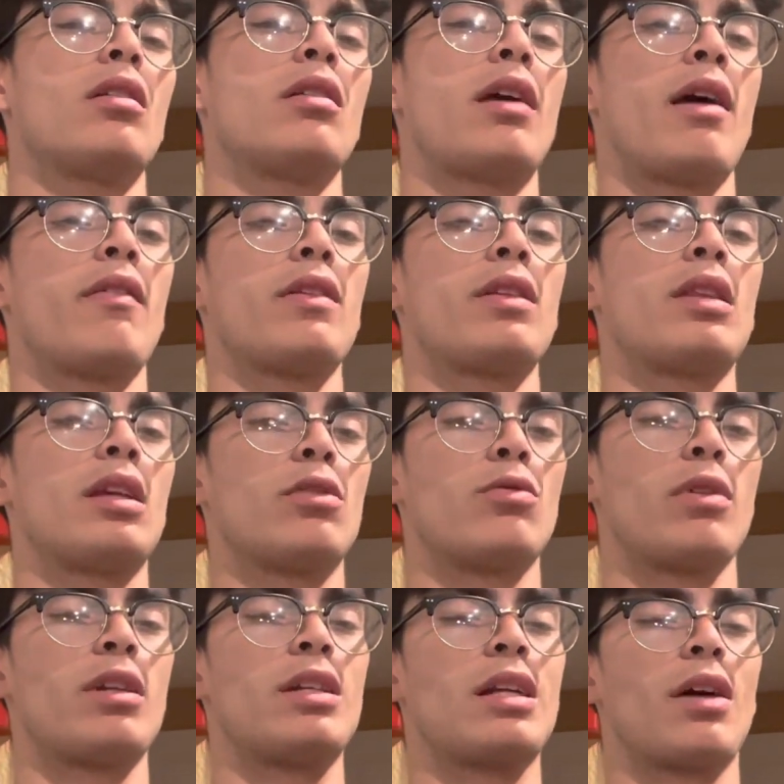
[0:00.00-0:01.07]
having things
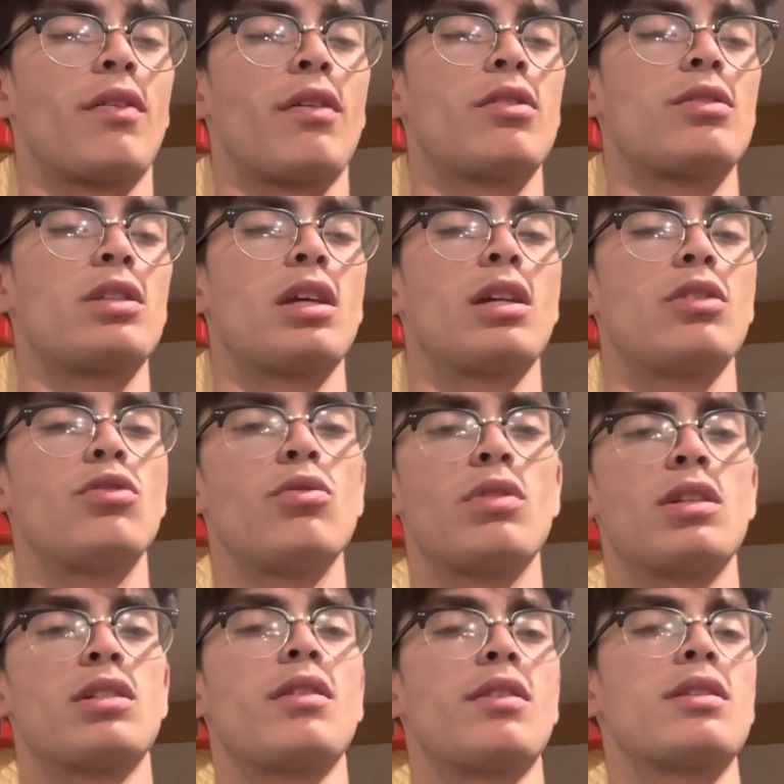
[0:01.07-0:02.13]
written down there saying do
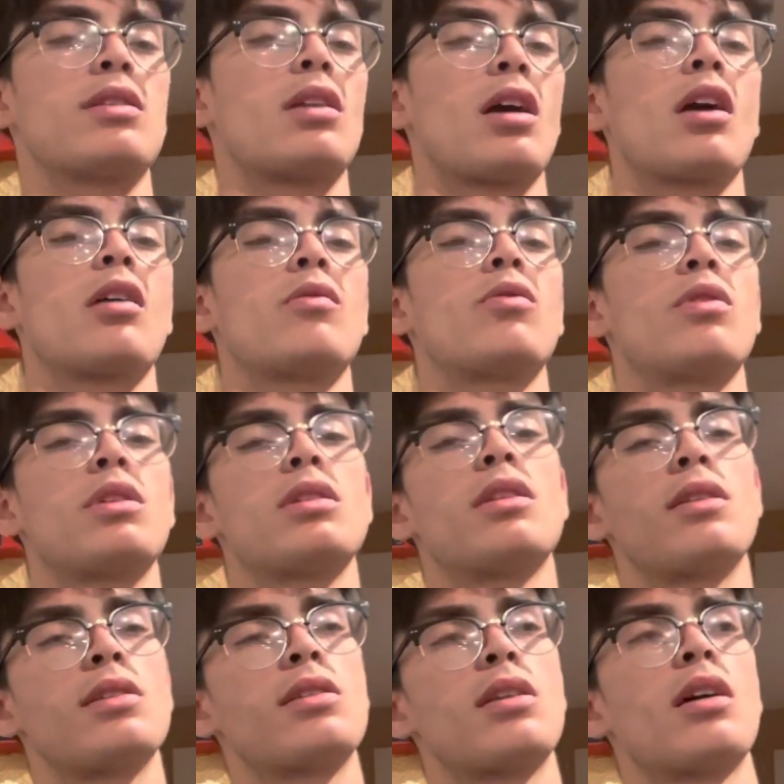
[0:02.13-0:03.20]
this at this time, do this
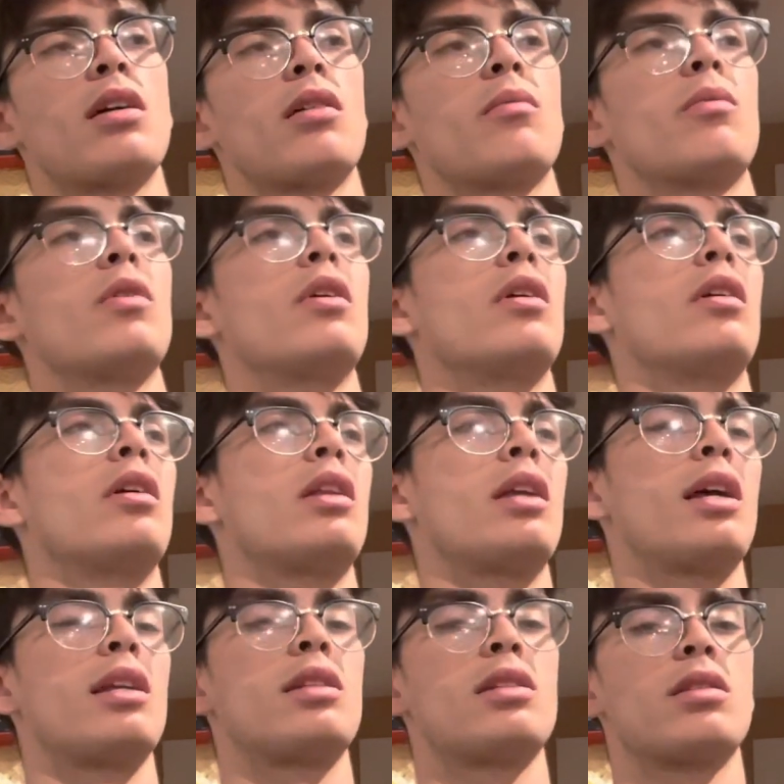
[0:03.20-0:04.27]
at this time.
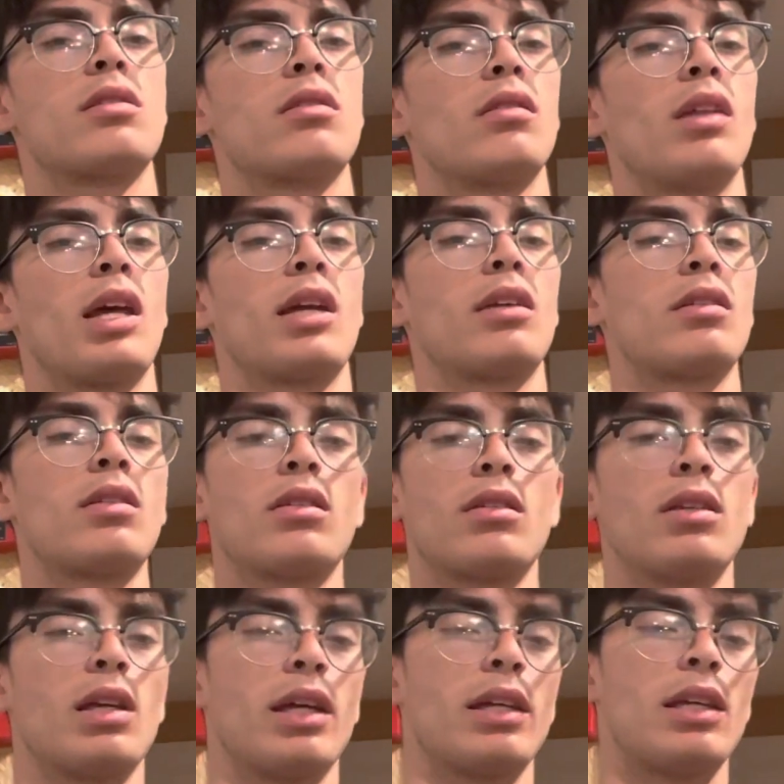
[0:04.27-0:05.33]
That's like
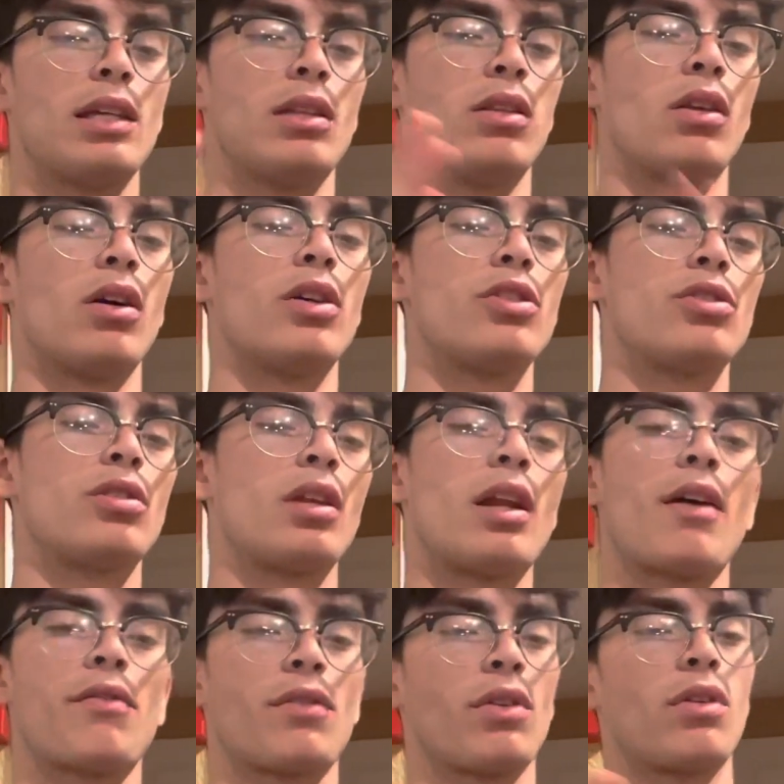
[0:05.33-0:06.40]
I eat lunch, then
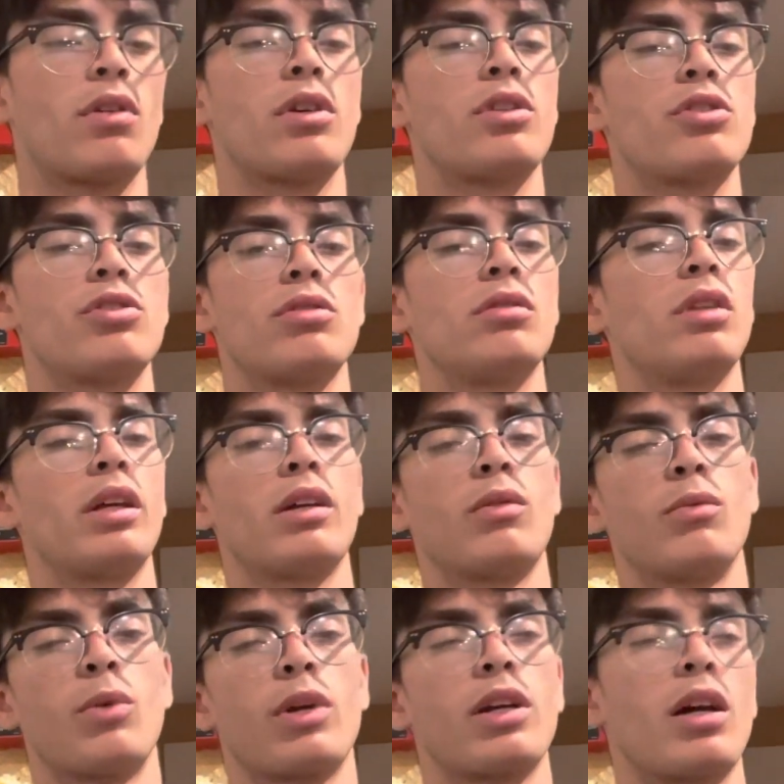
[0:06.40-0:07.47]
after lunch, like
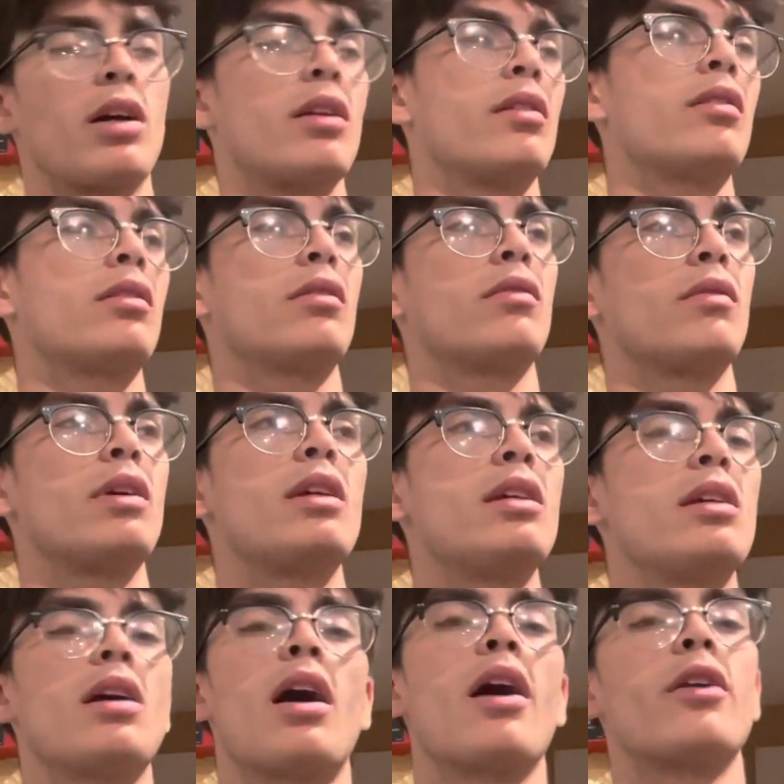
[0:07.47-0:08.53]
work on
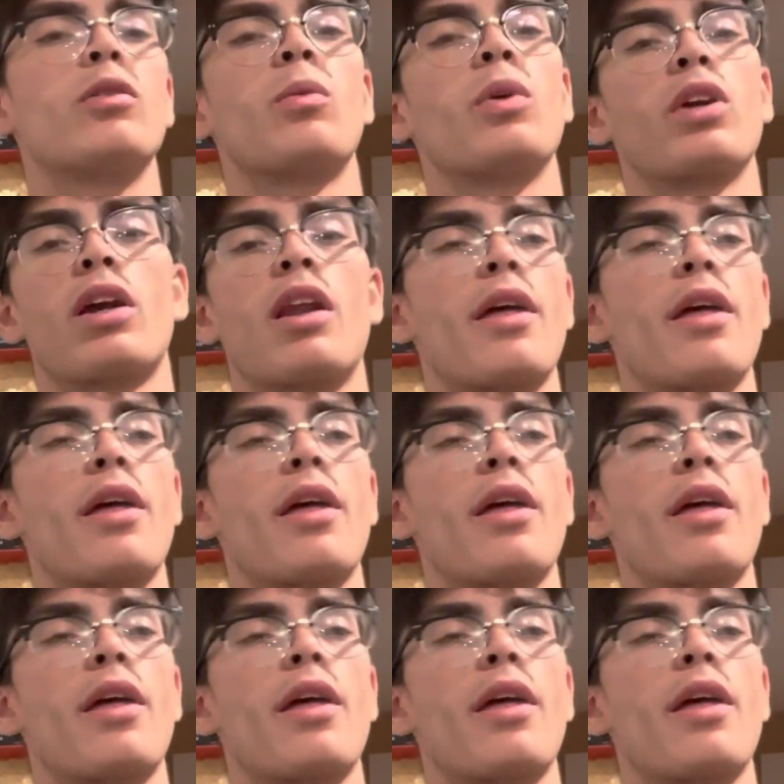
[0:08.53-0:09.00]
econ or work on